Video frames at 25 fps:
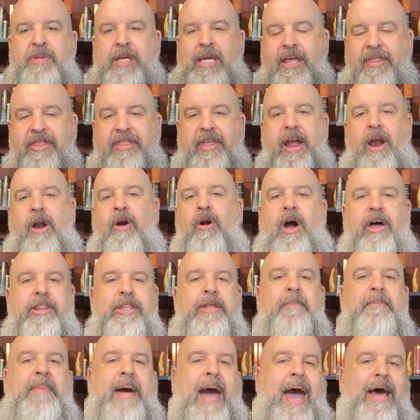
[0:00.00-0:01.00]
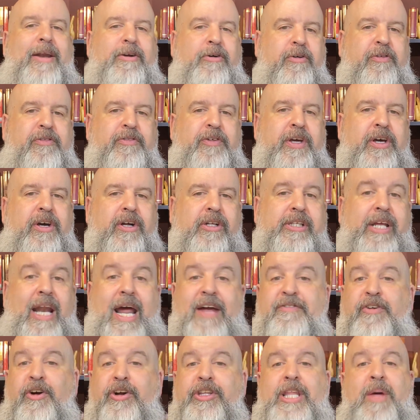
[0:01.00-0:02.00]
there on the battlefield. And
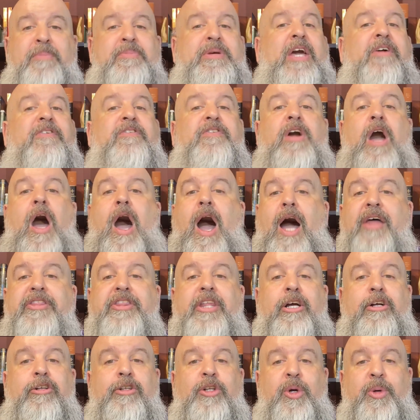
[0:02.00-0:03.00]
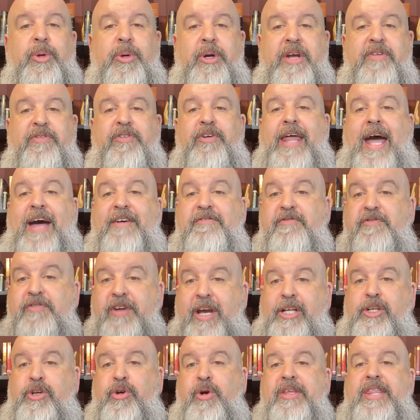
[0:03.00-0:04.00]
I've heard them give God the glory for that
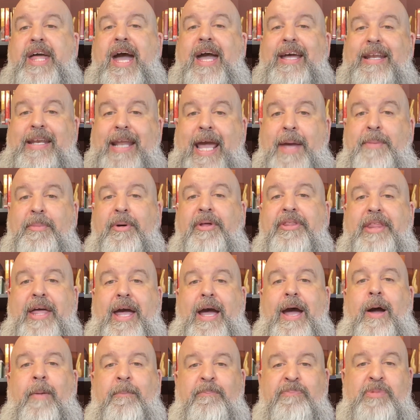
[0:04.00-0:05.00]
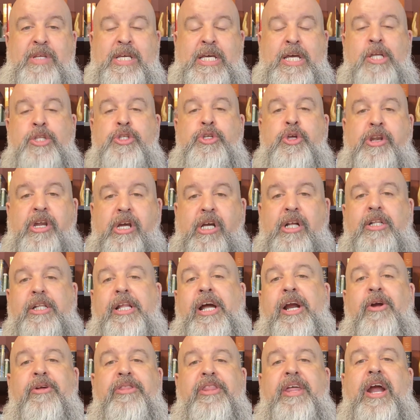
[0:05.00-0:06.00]
victory that enabled them to
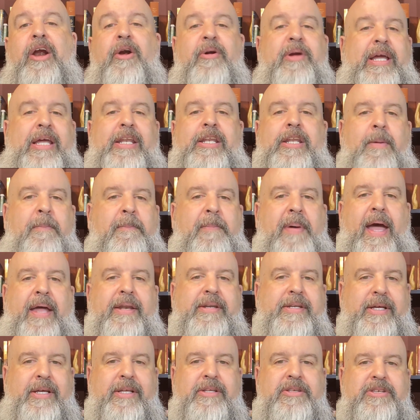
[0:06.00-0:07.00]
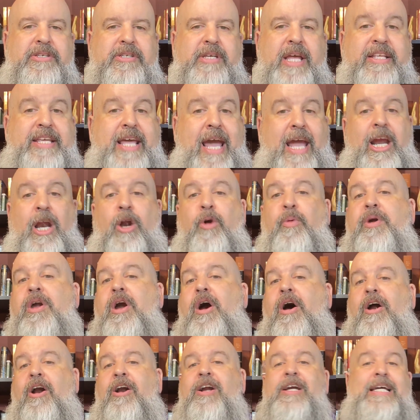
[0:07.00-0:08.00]
declare their independence. And yet here we
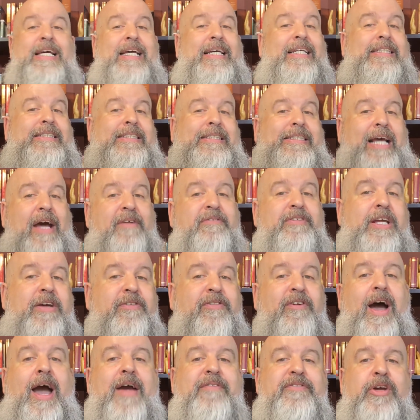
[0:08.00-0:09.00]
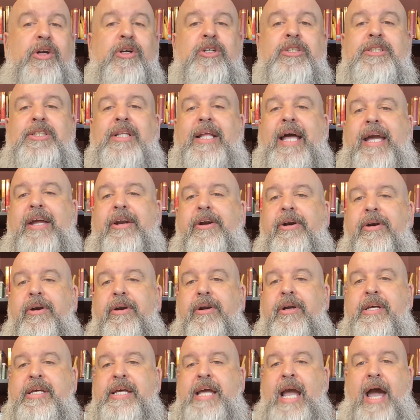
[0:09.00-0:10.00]
are, seventy-five years
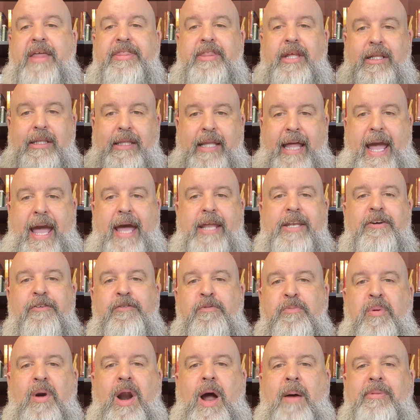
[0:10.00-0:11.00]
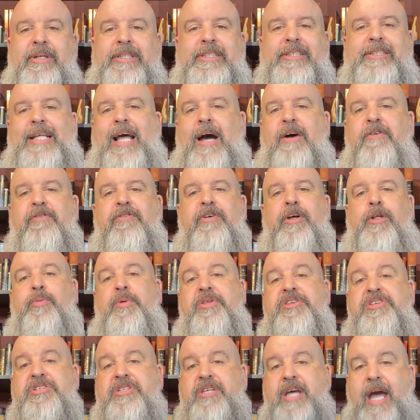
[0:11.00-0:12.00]
later, and the land of promise is now filled
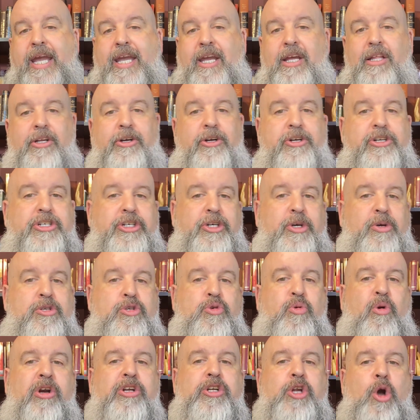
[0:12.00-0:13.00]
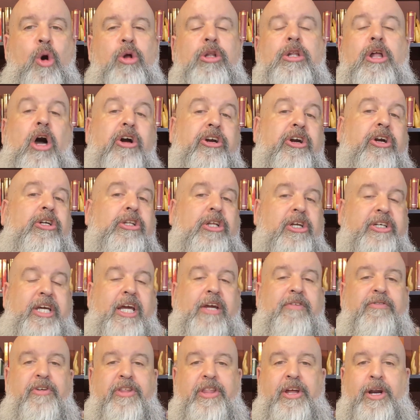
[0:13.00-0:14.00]
with secular Jews who are no longer
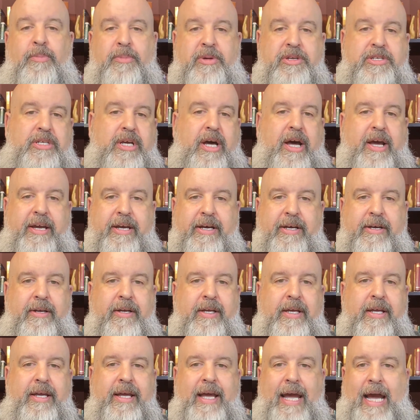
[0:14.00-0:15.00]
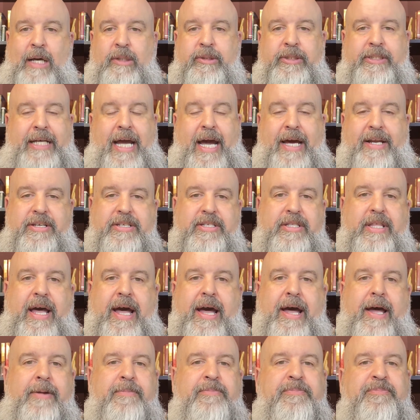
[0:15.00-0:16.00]
looking for their Messiah. How sad is
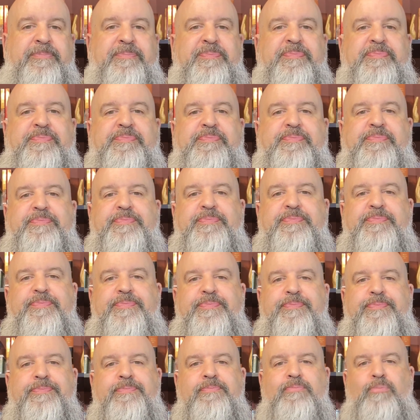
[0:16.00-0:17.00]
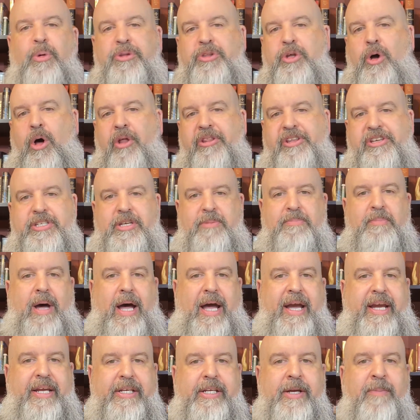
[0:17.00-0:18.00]
that? With all this in
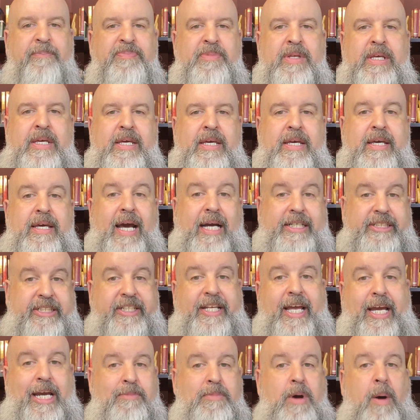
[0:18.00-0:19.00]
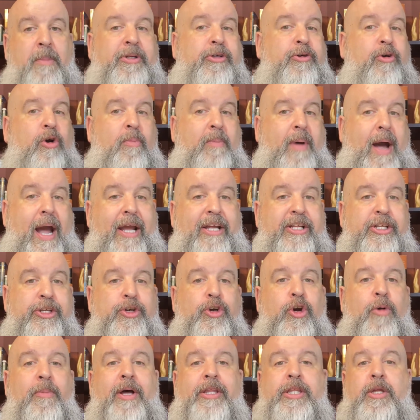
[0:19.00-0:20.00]
mind, I should take a moment to remind
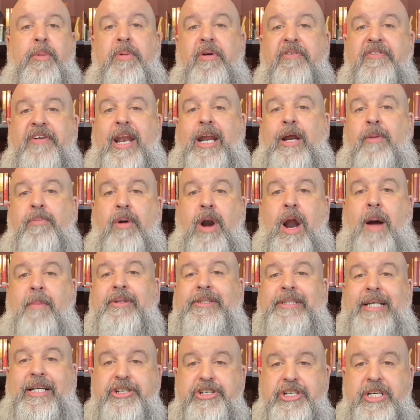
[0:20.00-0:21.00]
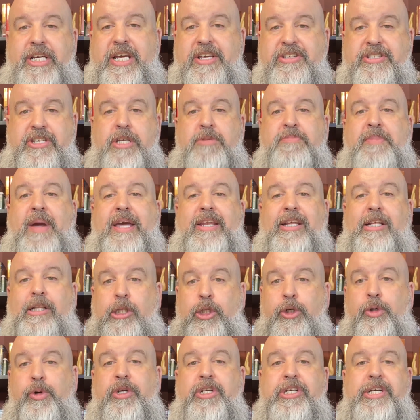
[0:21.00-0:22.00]
you about the prophetic promise that Jesus made in
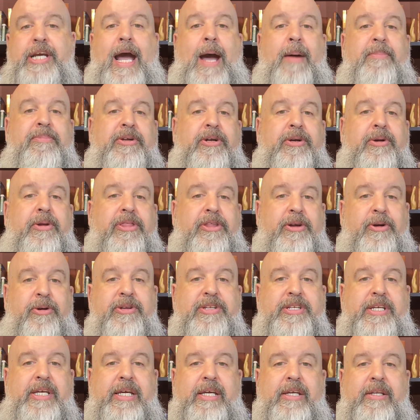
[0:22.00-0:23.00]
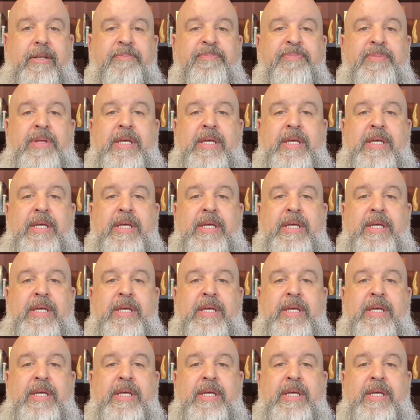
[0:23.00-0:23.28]
Luke chapter thirteen.